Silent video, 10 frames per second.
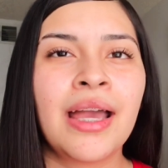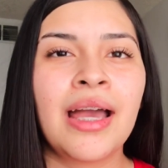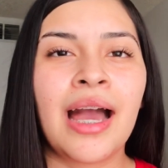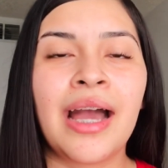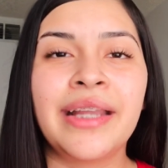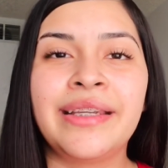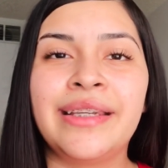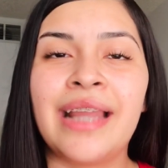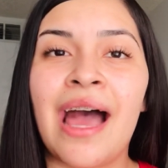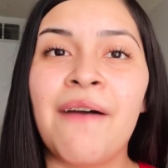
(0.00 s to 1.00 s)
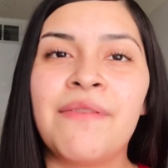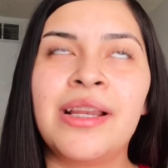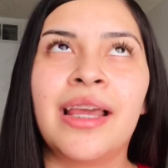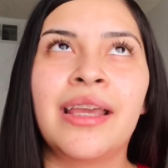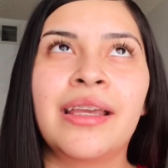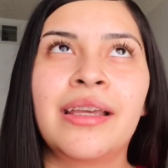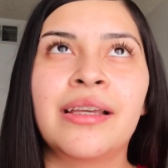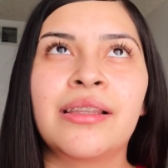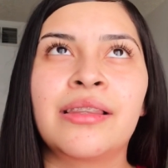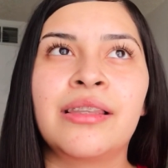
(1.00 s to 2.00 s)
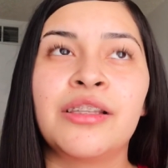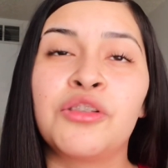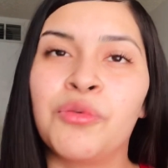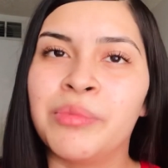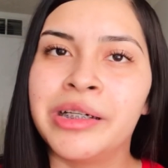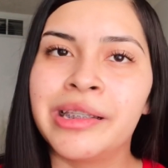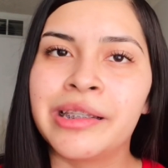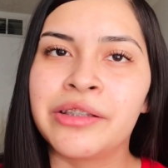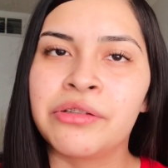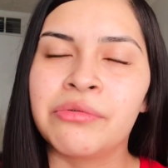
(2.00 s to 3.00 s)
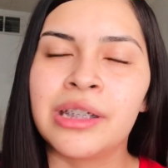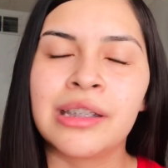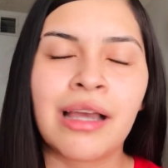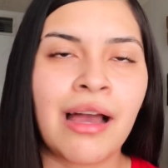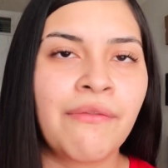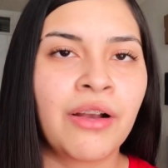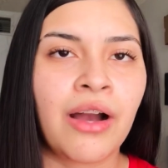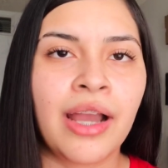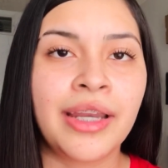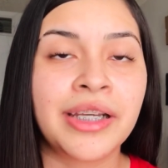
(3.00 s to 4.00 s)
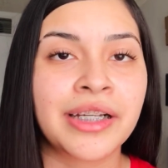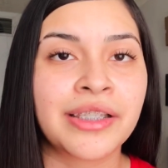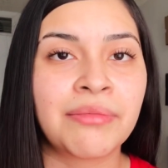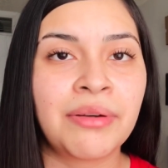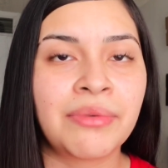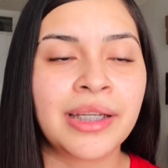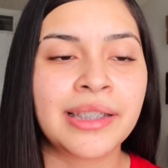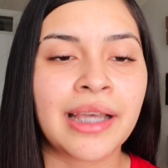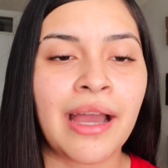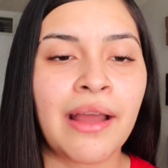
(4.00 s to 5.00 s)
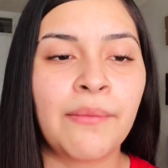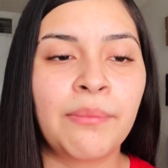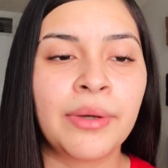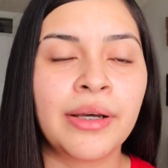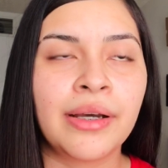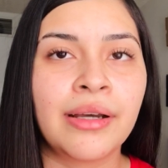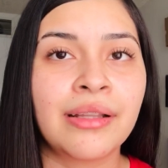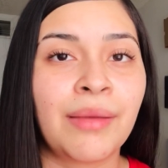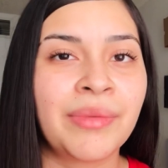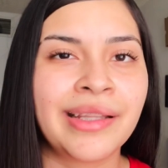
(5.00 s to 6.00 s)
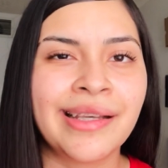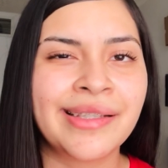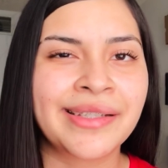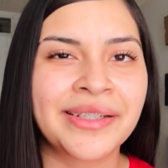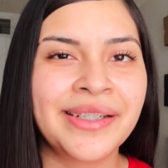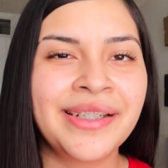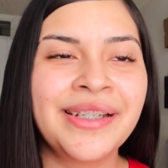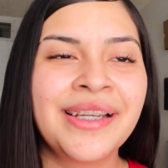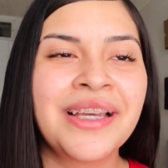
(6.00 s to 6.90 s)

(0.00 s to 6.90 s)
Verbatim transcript: I haven't like this whole month and two weeks I haven't got any cuts on my right side but I mean that's good